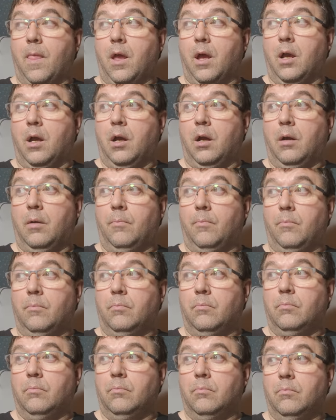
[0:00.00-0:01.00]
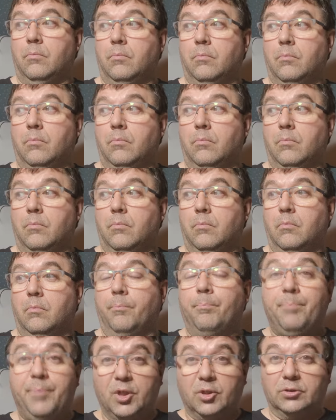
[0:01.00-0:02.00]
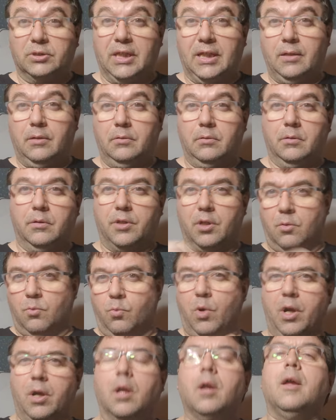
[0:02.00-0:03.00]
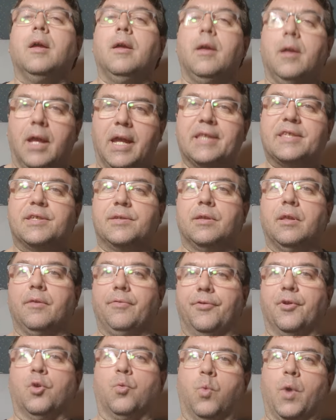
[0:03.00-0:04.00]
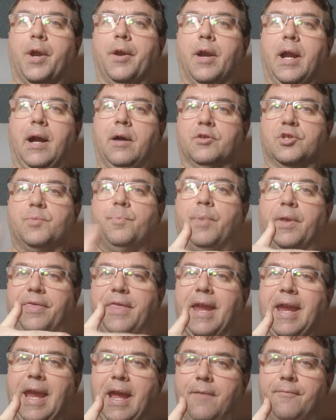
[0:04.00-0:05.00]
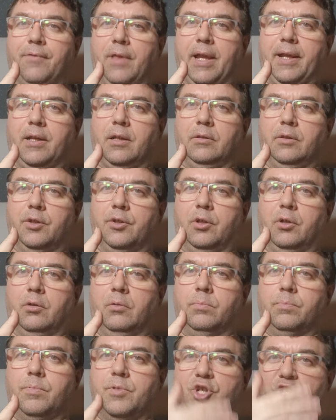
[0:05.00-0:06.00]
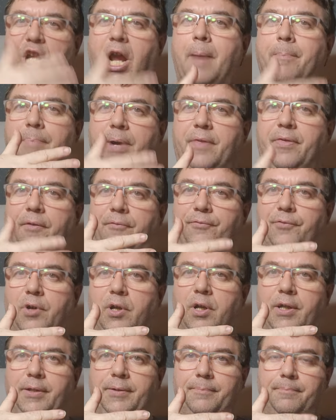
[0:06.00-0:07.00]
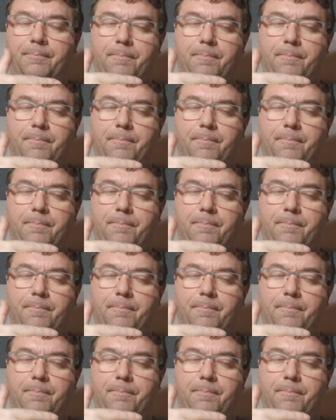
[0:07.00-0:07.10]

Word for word: um, building, their where it's their warehouse, but they have like a little shop on the front.